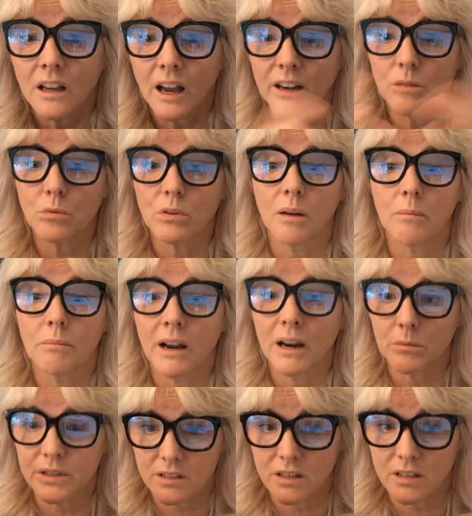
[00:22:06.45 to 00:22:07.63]
And it will come back
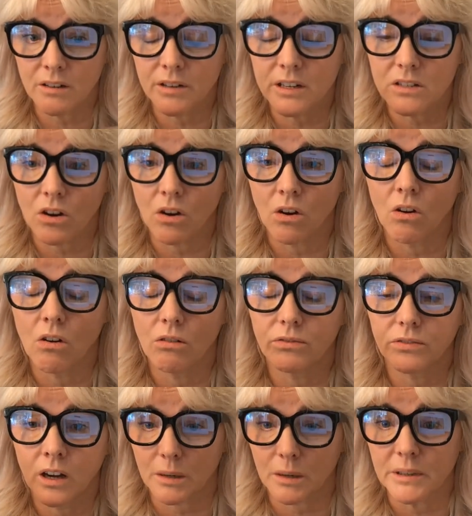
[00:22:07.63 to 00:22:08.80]
with a series of
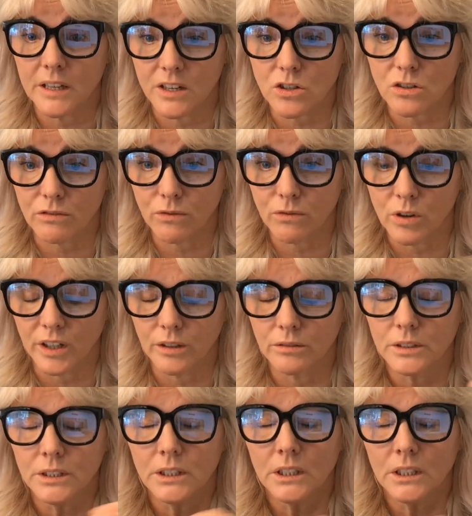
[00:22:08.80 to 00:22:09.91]
recommendations for you.